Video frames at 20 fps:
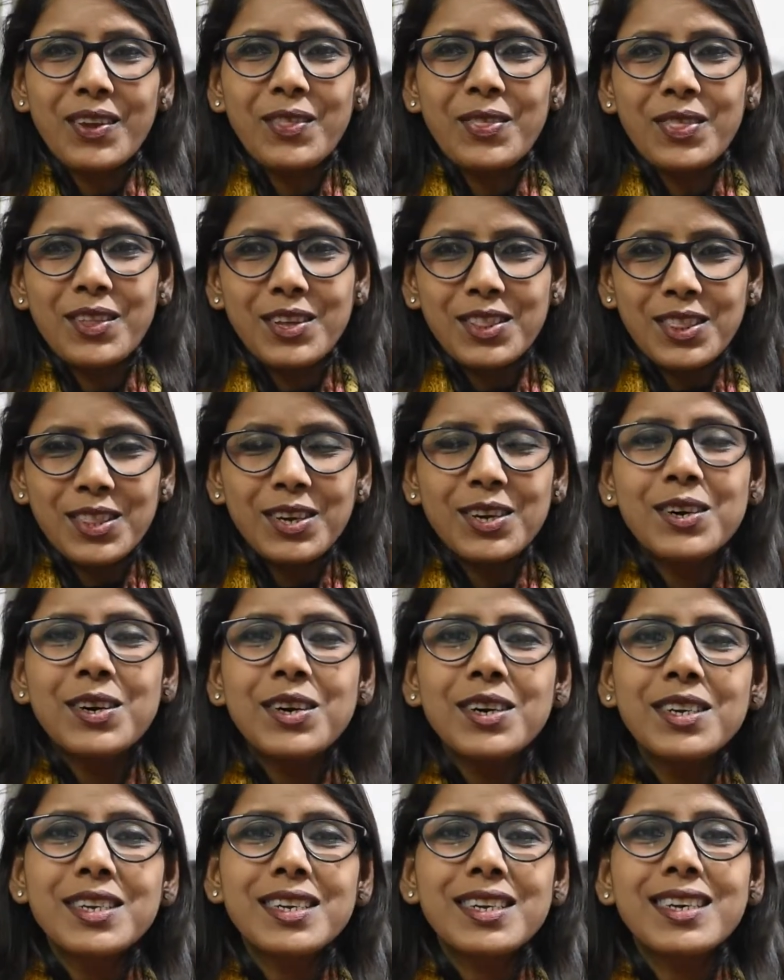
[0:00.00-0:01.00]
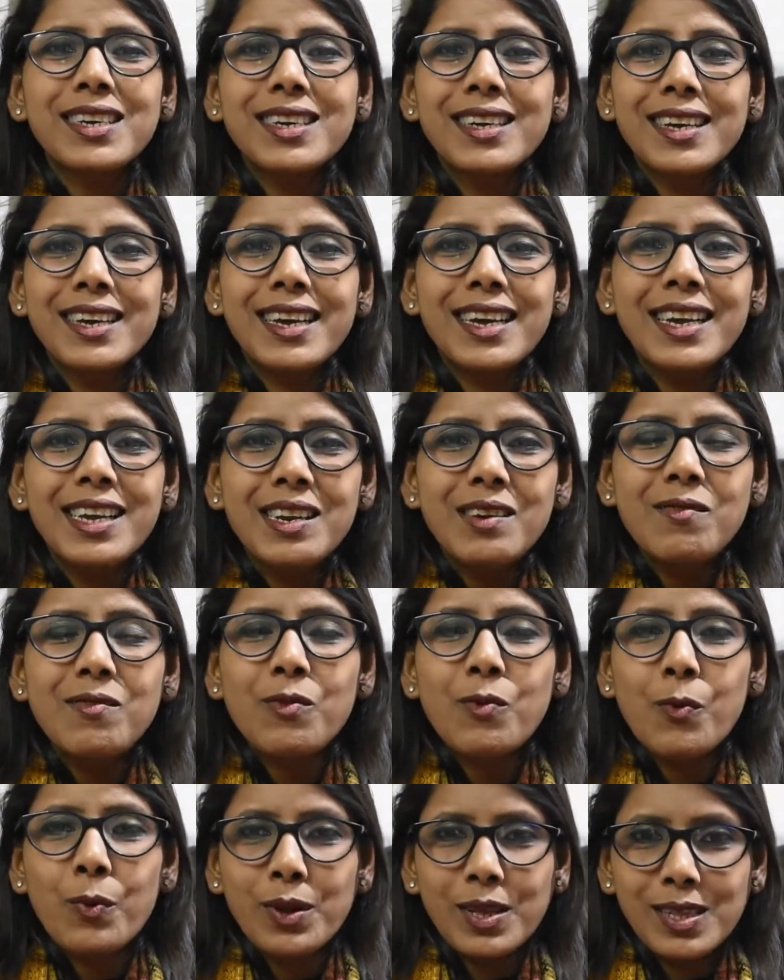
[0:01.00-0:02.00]
The third
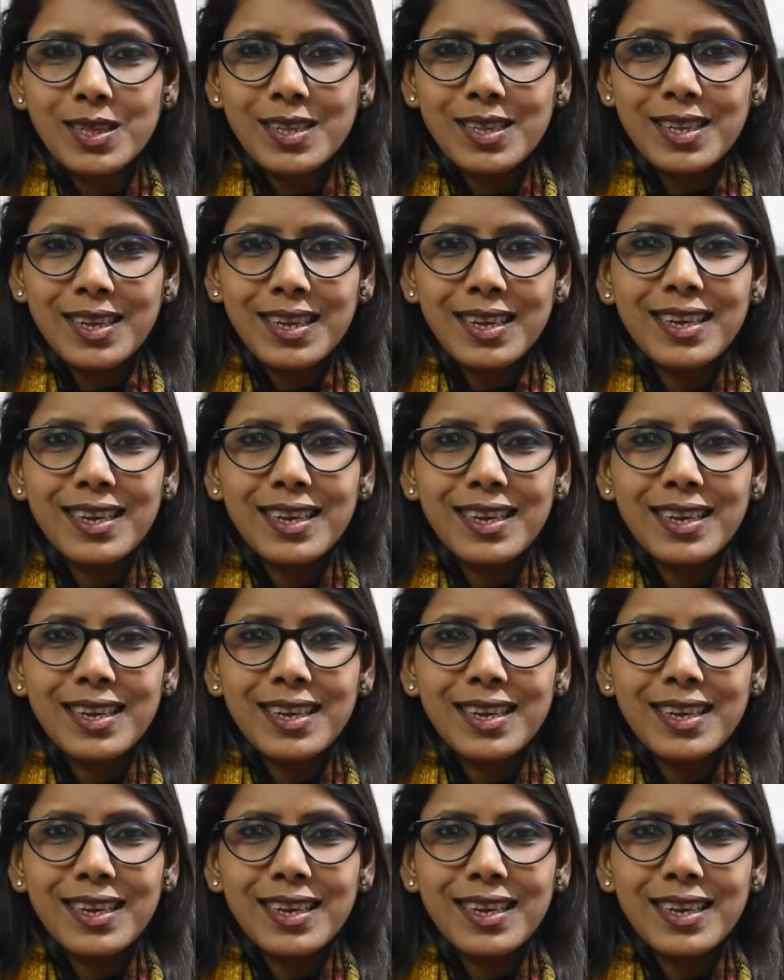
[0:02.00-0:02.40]
influence